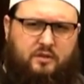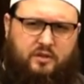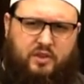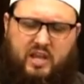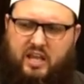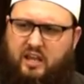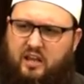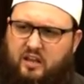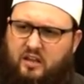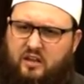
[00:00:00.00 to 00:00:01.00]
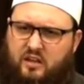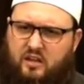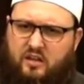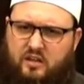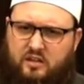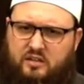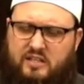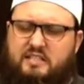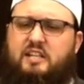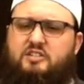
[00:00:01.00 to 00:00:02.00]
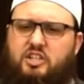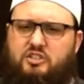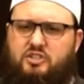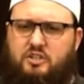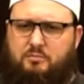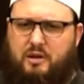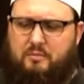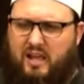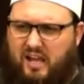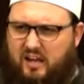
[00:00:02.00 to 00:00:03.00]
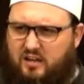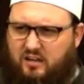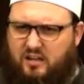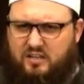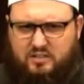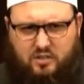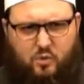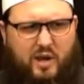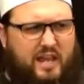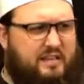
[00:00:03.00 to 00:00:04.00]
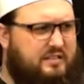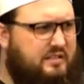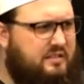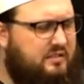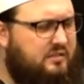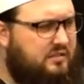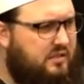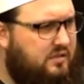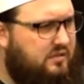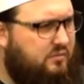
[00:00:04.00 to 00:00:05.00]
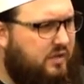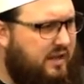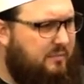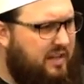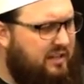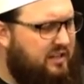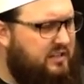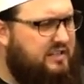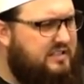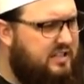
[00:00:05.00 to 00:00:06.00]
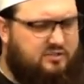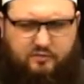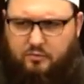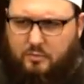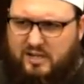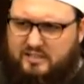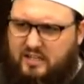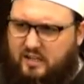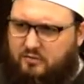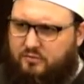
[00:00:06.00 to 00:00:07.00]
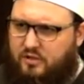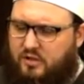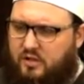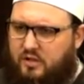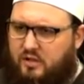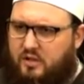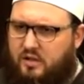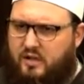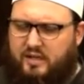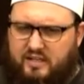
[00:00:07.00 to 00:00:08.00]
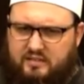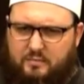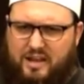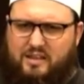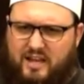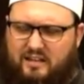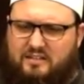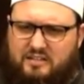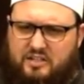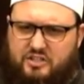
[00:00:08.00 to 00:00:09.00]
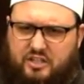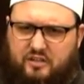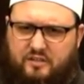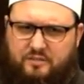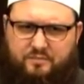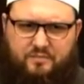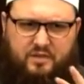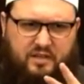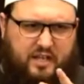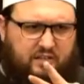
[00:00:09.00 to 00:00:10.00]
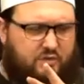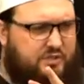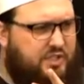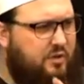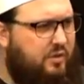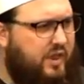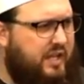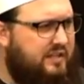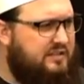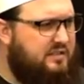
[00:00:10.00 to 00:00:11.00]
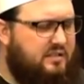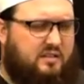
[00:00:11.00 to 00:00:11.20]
The decision should be made in two ways when I'm making a decision for myself, I need to make that decision and use two things.